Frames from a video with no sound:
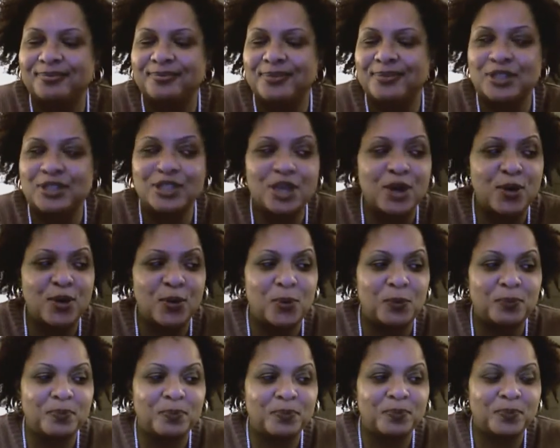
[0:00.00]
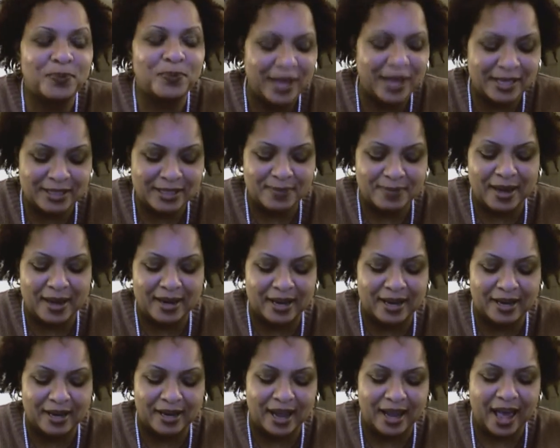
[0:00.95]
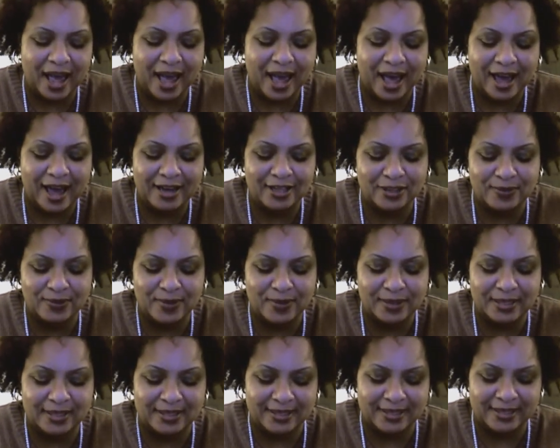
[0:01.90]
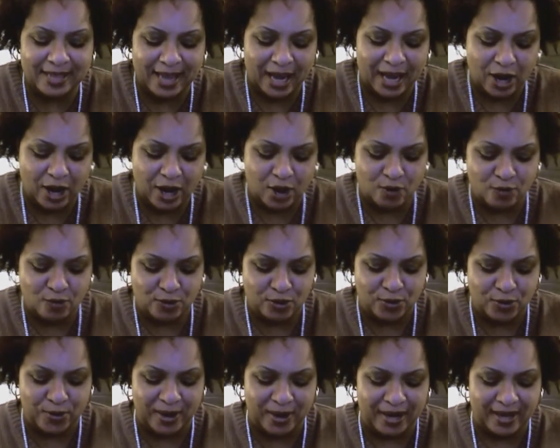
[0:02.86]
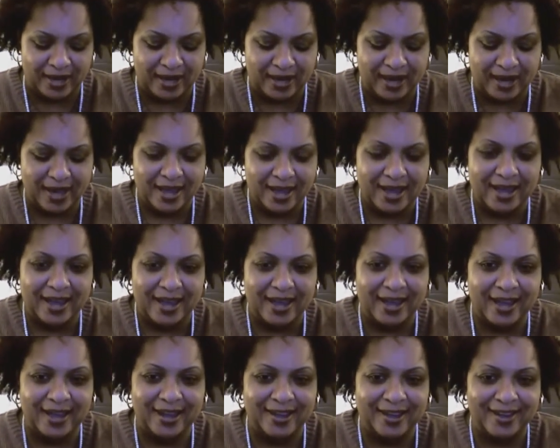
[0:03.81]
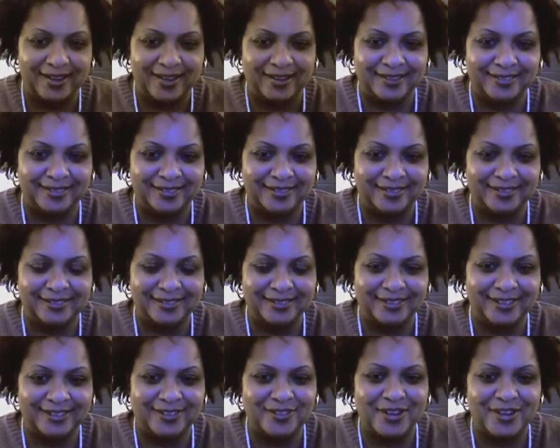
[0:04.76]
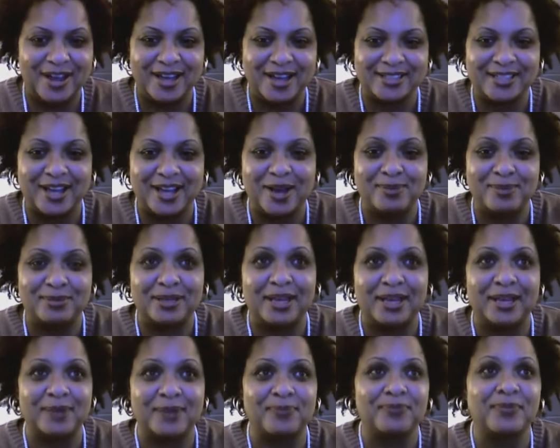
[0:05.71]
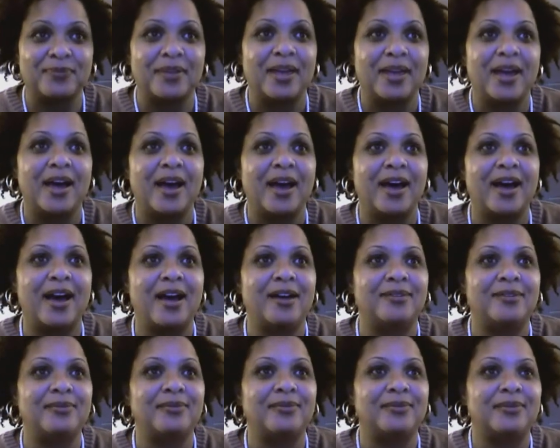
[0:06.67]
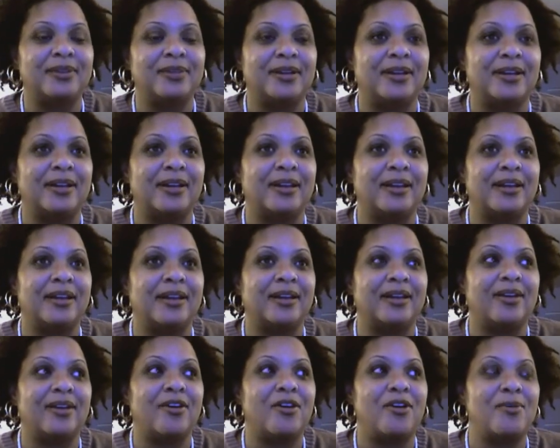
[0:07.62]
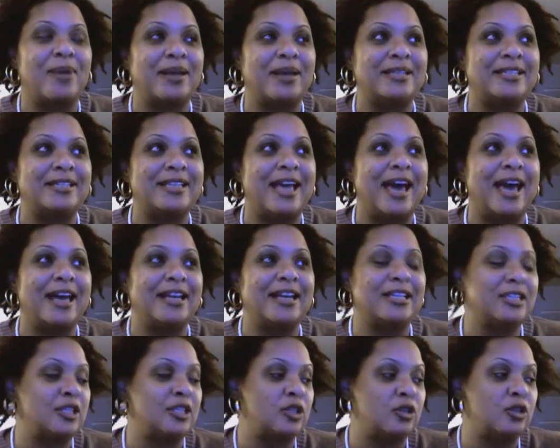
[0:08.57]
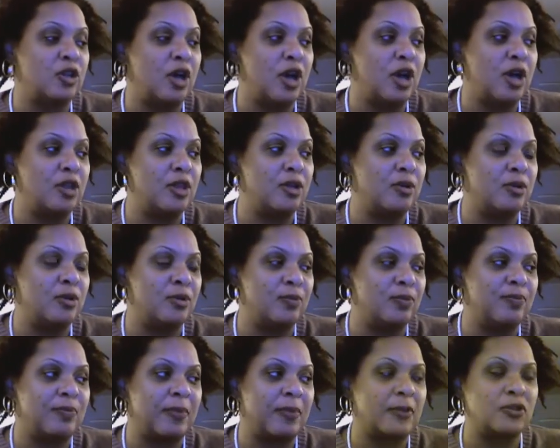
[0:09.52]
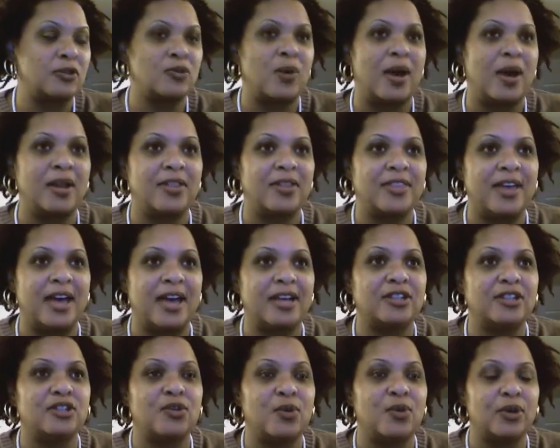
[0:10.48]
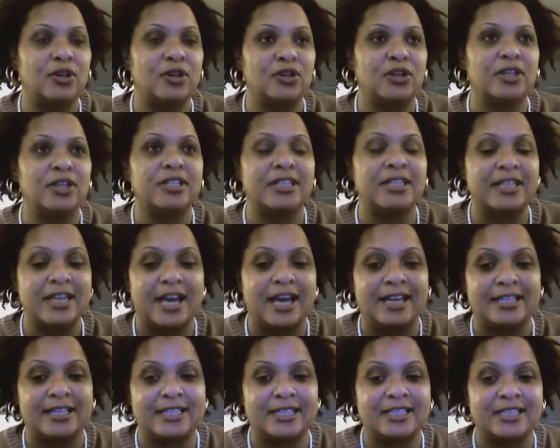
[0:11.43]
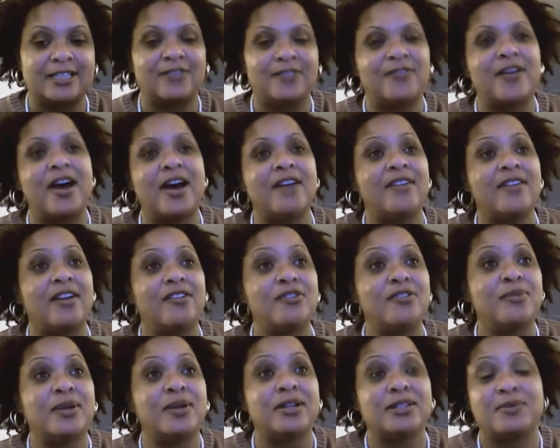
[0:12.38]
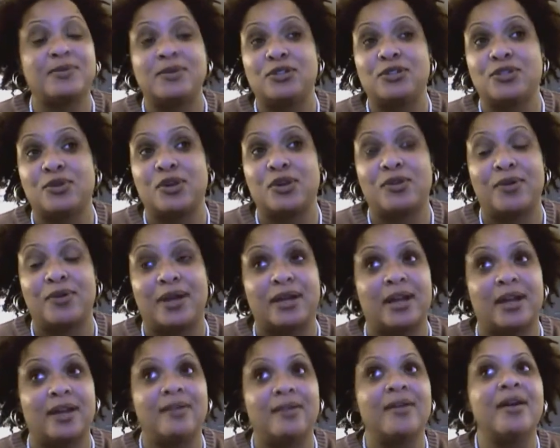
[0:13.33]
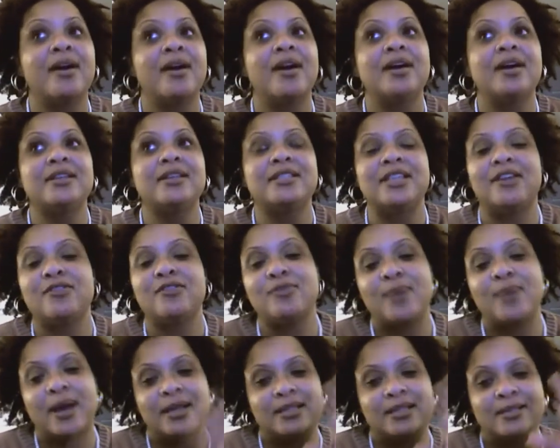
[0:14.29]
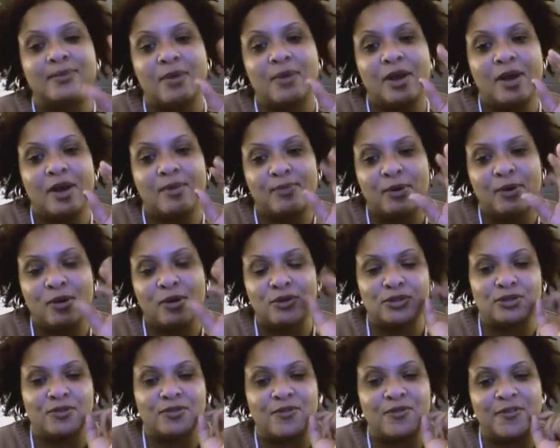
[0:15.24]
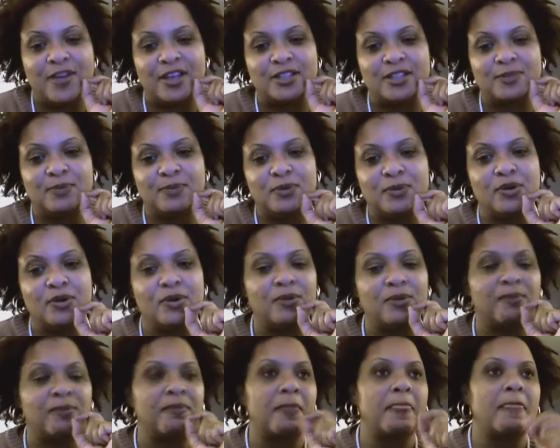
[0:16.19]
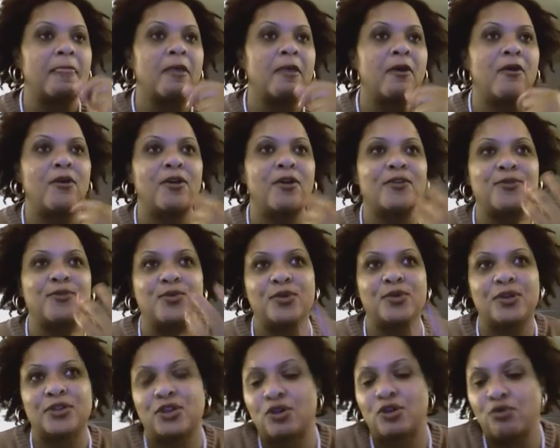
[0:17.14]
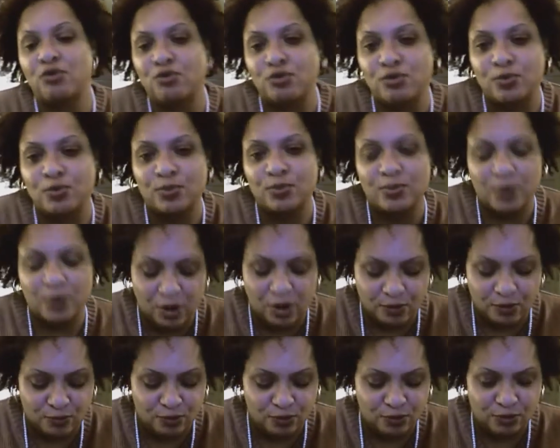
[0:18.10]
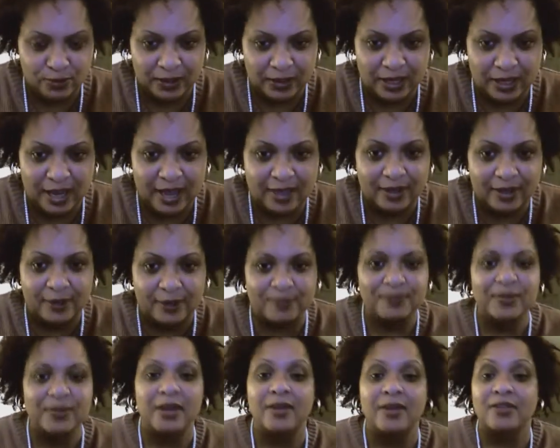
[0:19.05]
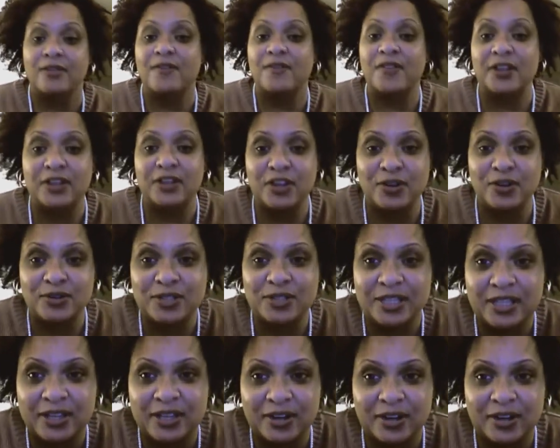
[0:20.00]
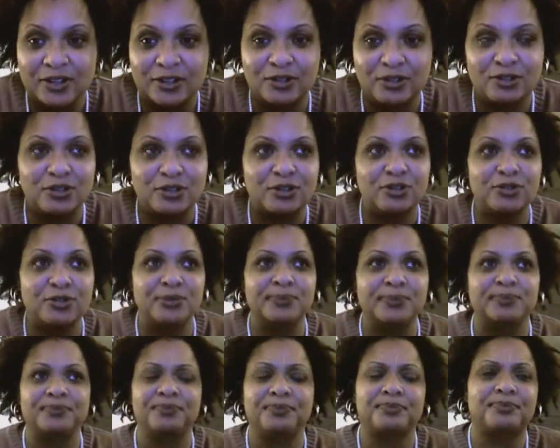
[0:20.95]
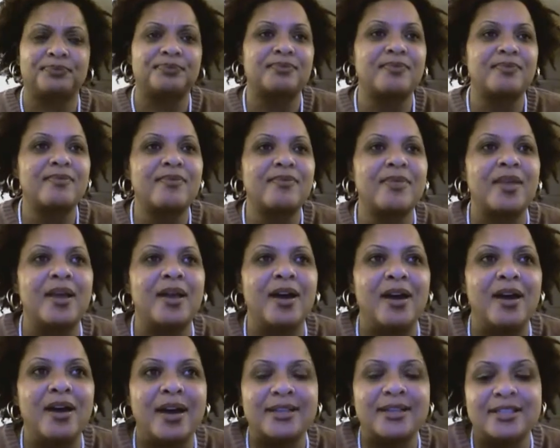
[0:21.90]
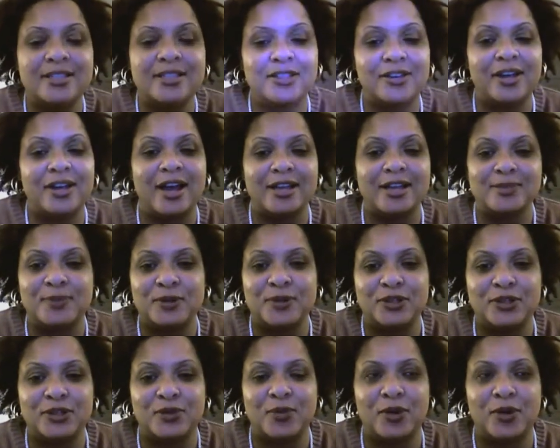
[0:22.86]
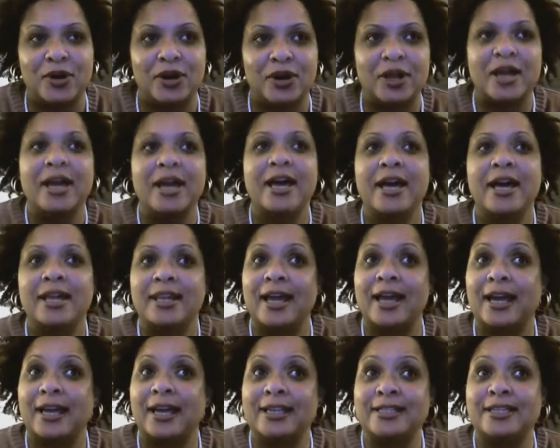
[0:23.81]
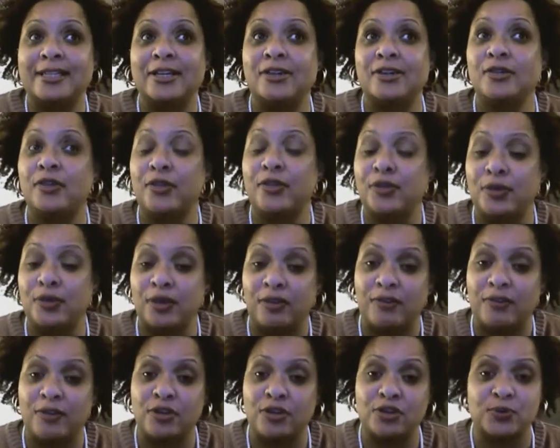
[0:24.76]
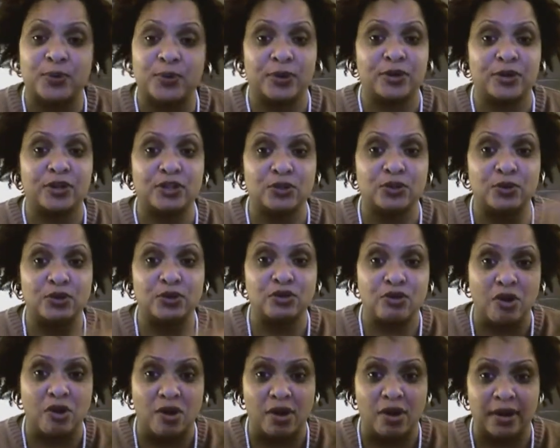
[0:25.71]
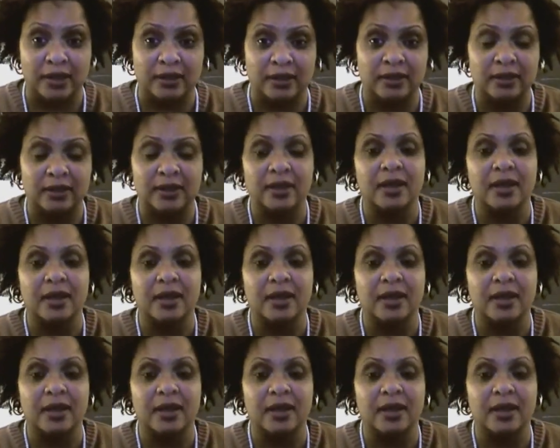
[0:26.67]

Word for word: So that's about it. I just wanted to say hello real quick and give you guys an update um, on my status. Uh, the squatathon is going good tonight, 65. everyone Everyone's been doing great. I see everybody's uh, posts on Facebook or if we're in the group uh, room together videos here on YouTube. Uh, I see you guys putting your work. Like I said, on the 31st, we're going to do a drawing.